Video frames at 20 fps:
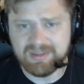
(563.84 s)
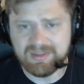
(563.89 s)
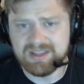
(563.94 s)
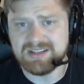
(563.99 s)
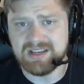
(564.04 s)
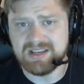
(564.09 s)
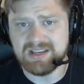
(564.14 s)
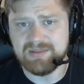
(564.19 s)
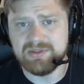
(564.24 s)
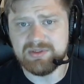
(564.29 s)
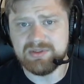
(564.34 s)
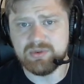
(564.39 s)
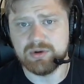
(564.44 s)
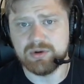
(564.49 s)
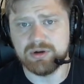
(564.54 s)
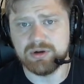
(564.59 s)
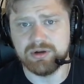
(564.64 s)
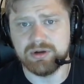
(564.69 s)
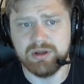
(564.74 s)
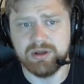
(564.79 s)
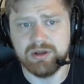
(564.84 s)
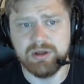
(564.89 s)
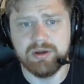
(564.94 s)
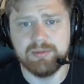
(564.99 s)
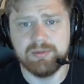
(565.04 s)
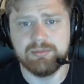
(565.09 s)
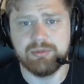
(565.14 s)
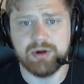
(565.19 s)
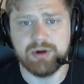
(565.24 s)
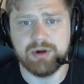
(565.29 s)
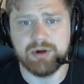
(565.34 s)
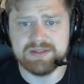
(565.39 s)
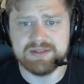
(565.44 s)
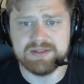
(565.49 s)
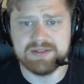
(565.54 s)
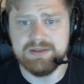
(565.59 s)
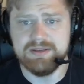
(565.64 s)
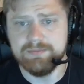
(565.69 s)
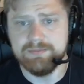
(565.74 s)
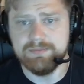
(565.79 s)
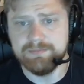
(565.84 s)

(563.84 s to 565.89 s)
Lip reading: Type in the word proxy,